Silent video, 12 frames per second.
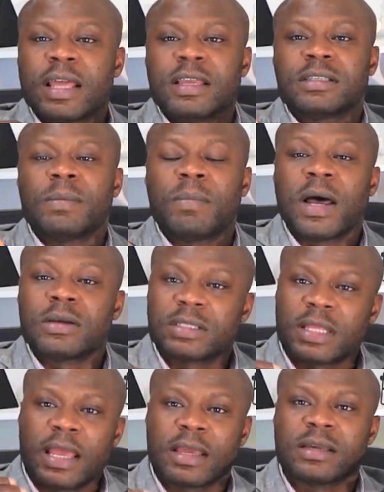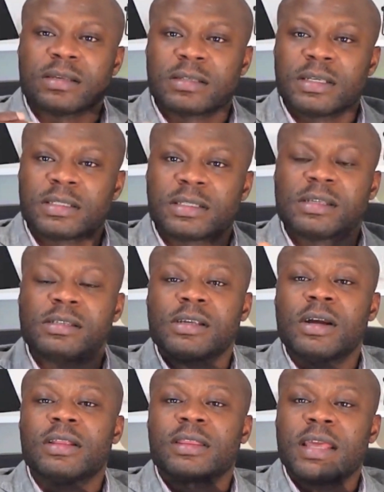things about staying consistent.
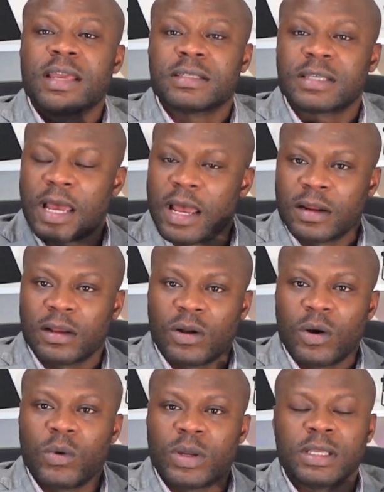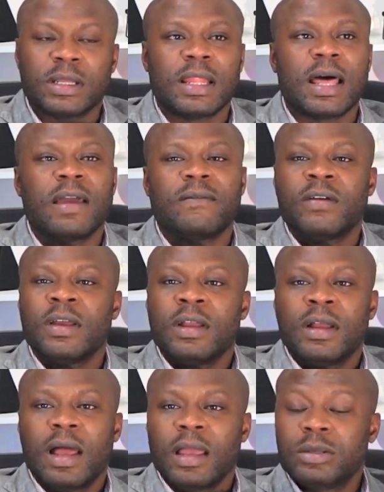Certain things gotta go in your
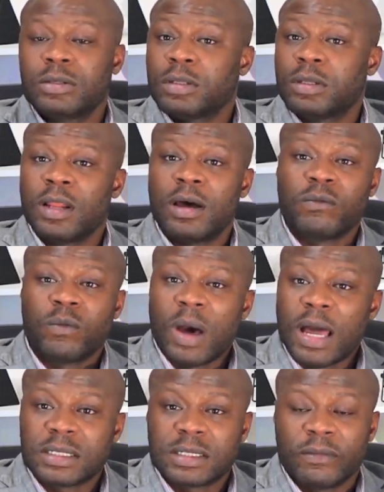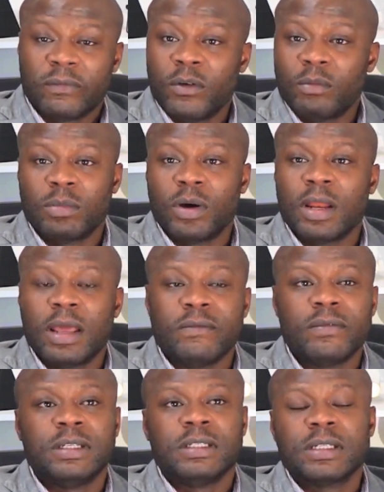life. I used to love watching football
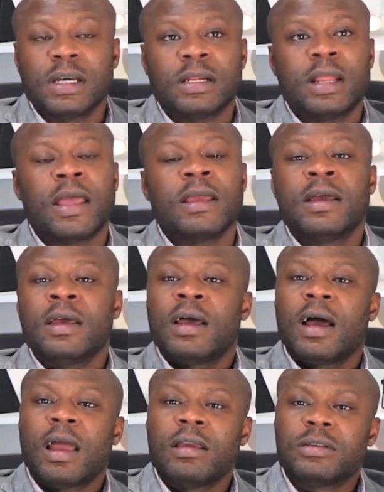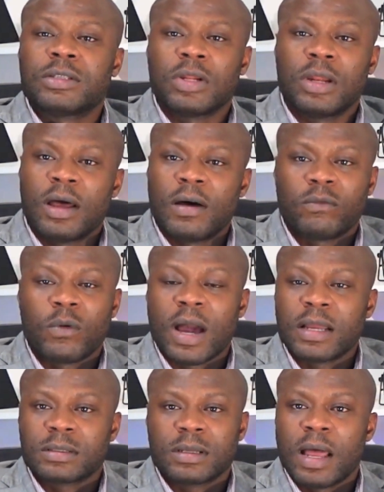every Sunday. I used to love
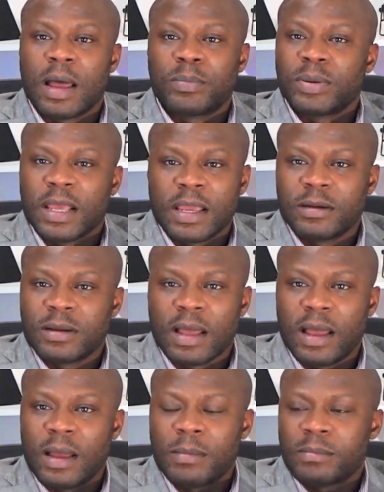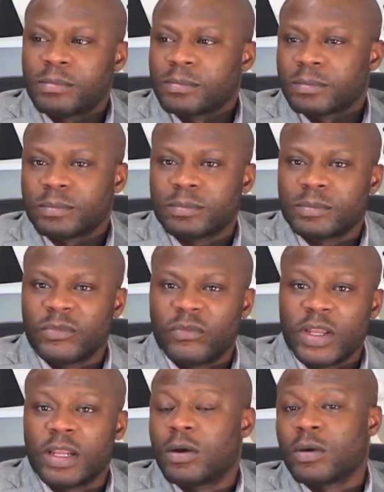playing
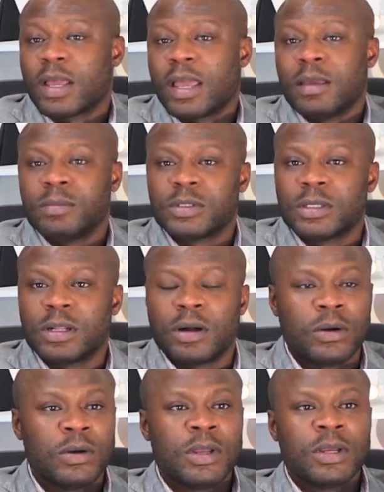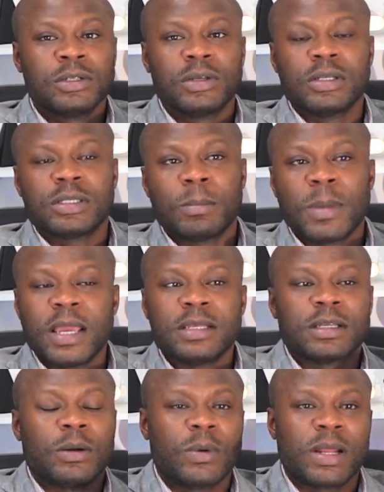video games, you know? So it's
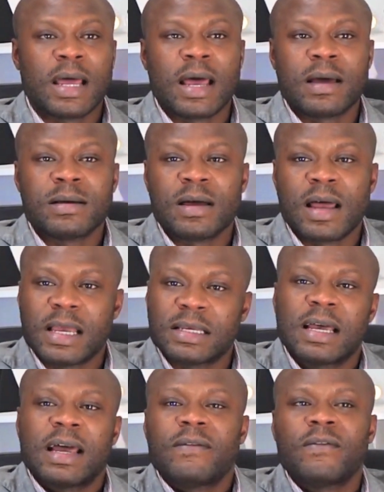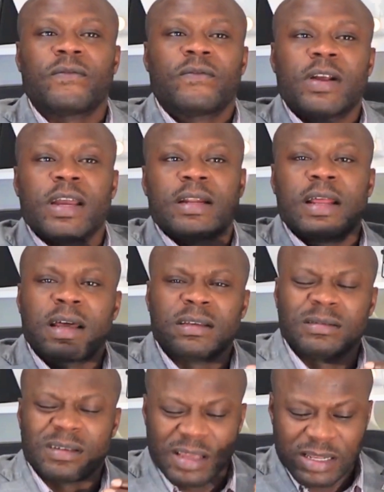amazing when I have a friend
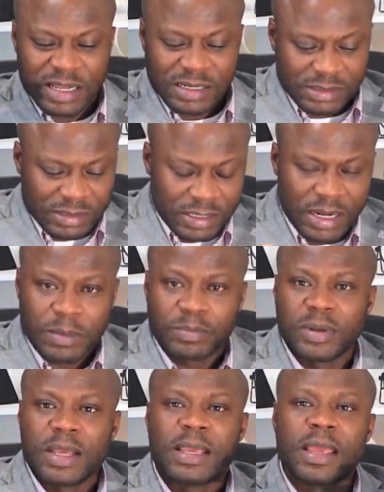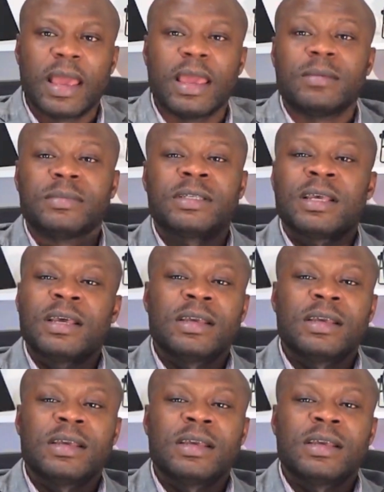out, and I see they play games,